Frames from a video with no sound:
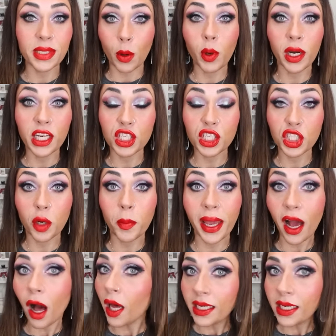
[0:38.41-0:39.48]
I wanted to share
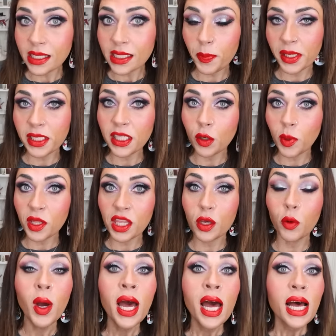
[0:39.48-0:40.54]
my honest opinion with
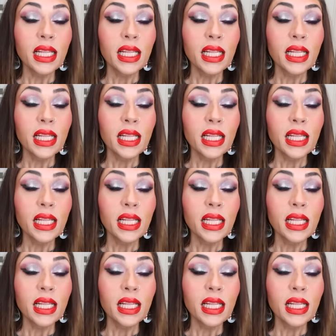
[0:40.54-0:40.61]
you,